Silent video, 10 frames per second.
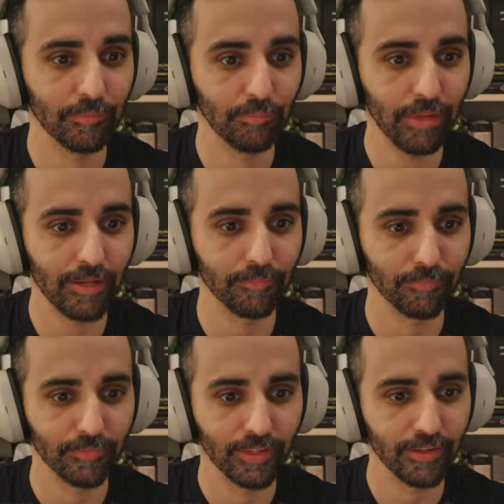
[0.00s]
bam,
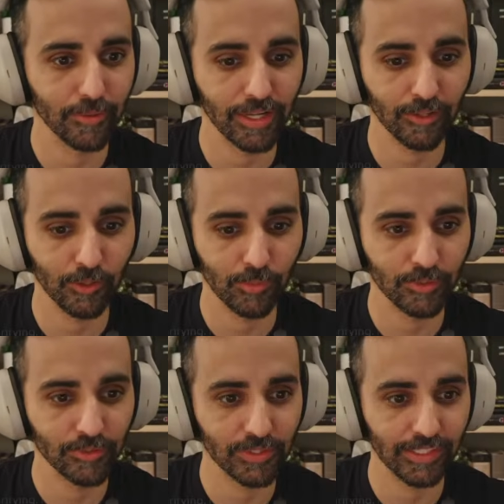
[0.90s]
all right, we got
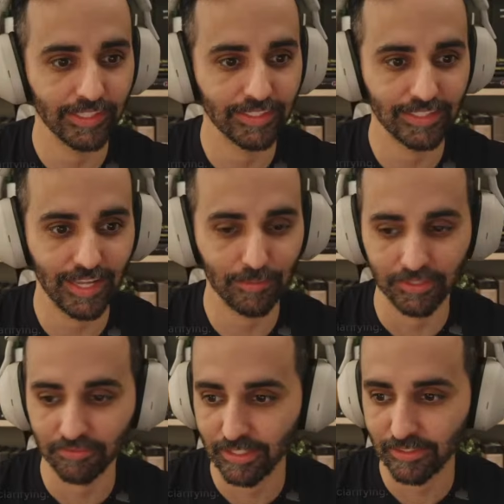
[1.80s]
kobolds, like that stabs
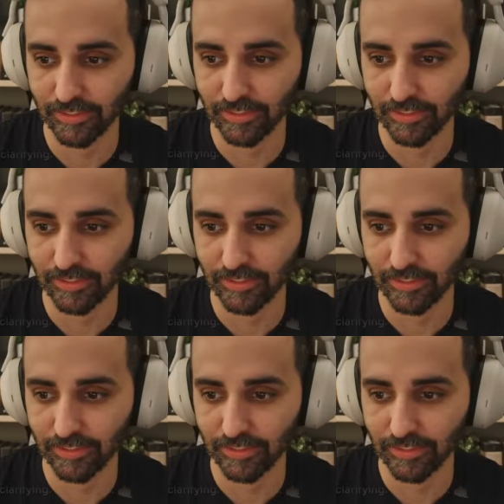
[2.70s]
his face.